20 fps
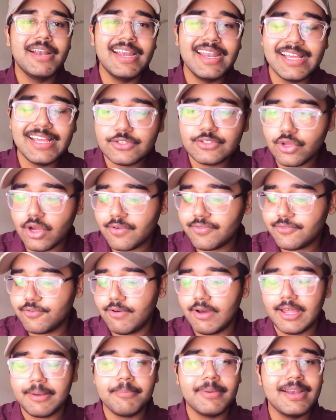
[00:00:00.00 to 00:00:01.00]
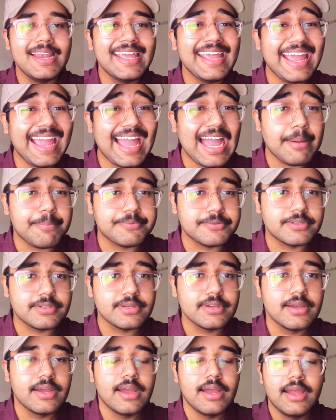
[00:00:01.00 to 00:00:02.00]
building software, building apps
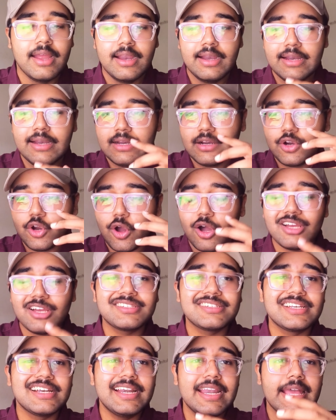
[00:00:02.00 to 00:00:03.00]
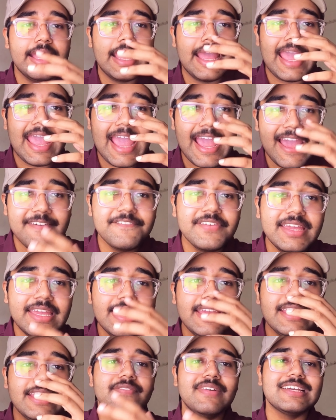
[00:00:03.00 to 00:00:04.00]
costed
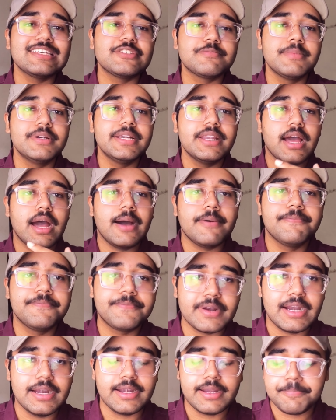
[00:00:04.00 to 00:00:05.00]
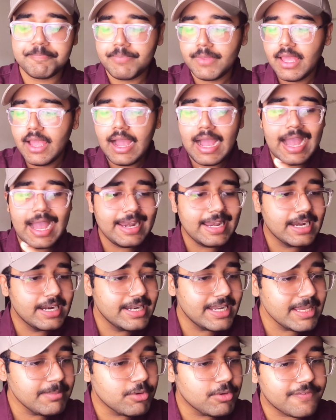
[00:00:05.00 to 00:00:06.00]
heavy investment upfront, hiring
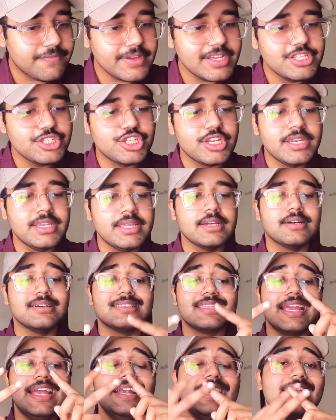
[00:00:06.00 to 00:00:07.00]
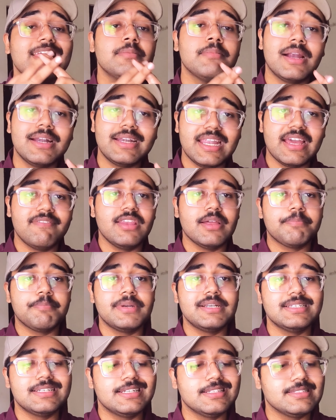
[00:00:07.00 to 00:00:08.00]
a team of engineers, 18-month
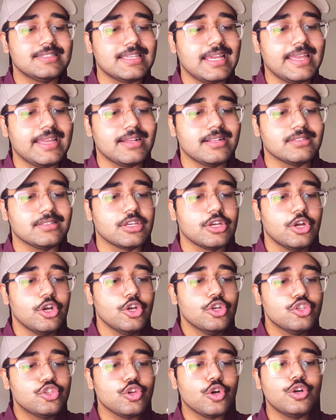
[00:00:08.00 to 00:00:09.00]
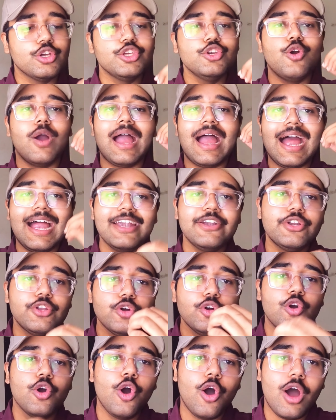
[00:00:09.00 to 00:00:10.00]
developmental cycles. So you had
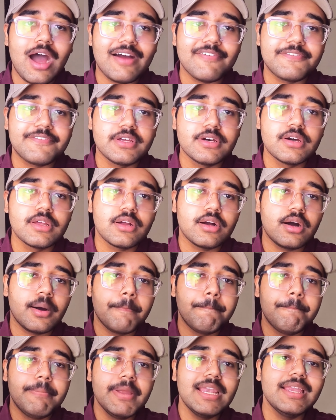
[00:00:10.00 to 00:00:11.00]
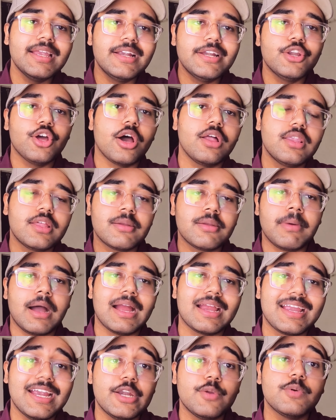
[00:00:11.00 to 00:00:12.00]
to go after $1 billion
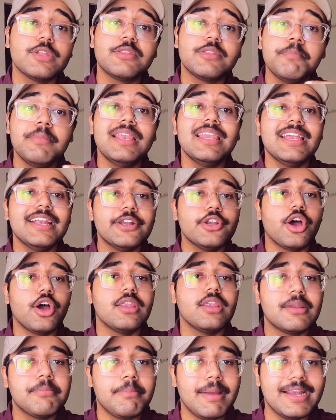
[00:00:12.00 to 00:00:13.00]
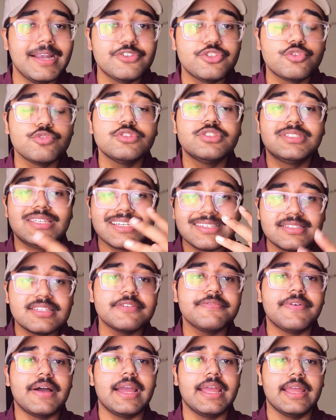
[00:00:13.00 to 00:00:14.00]
market with $1 million bets to
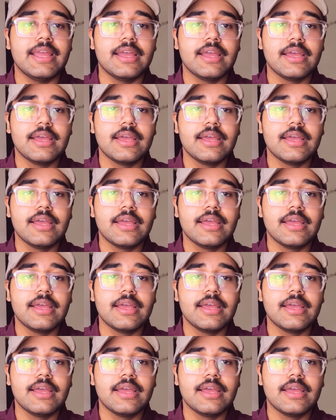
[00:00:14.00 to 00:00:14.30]
justify